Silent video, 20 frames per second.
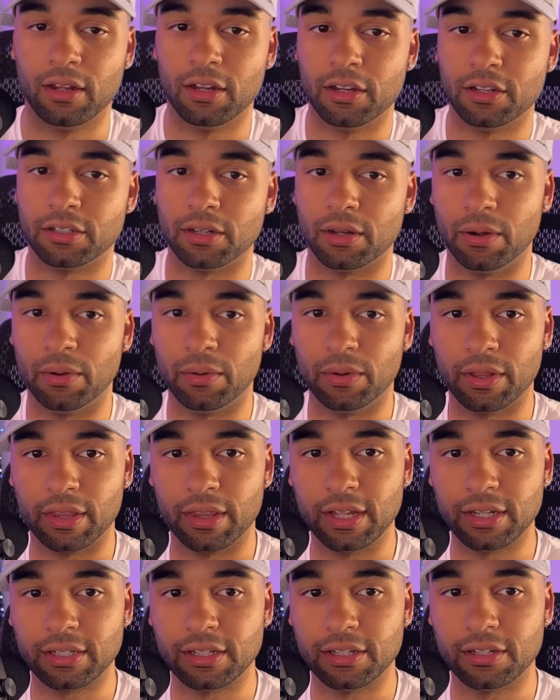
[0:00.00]
So
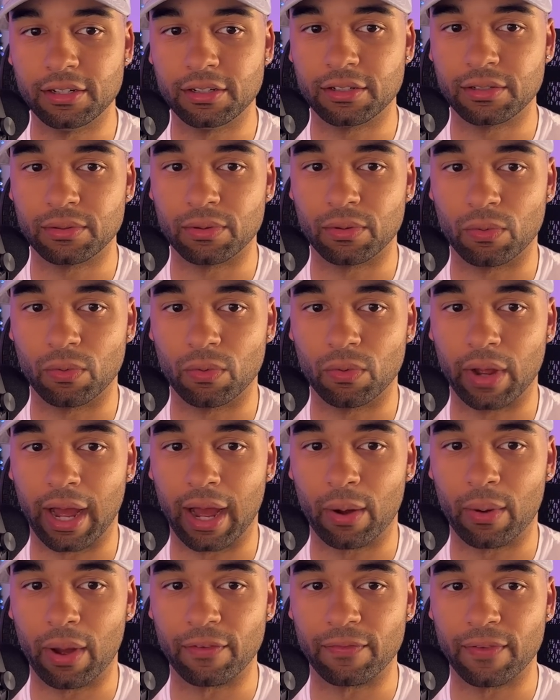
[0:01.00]
this is
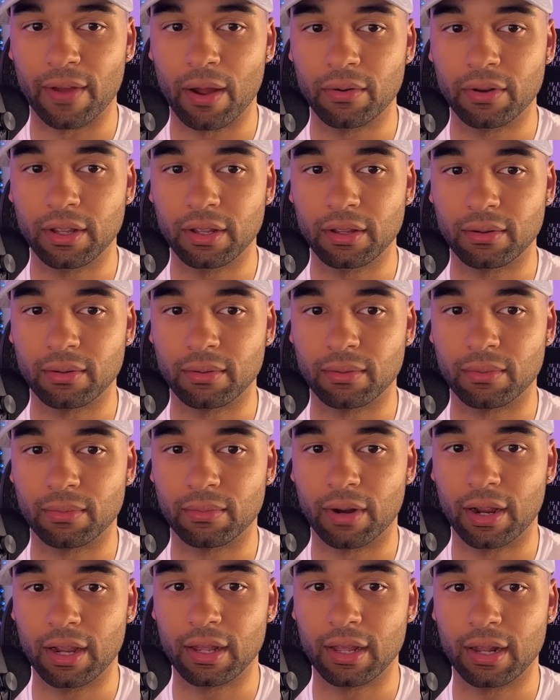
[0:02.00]
how I found it,
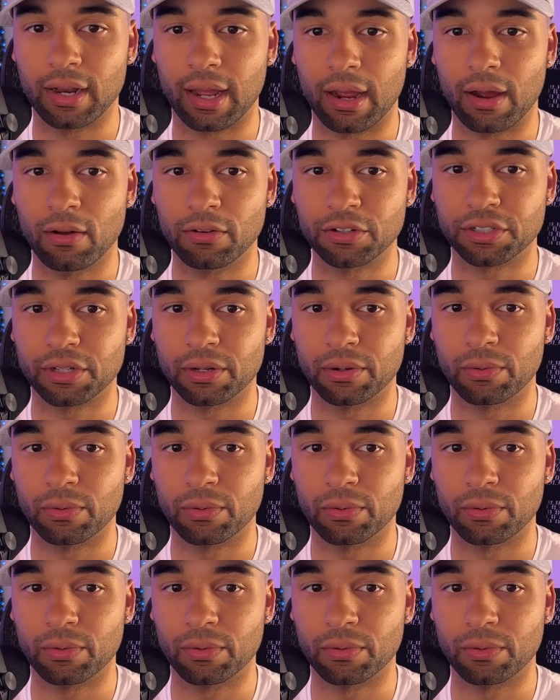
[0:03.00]
right? And I also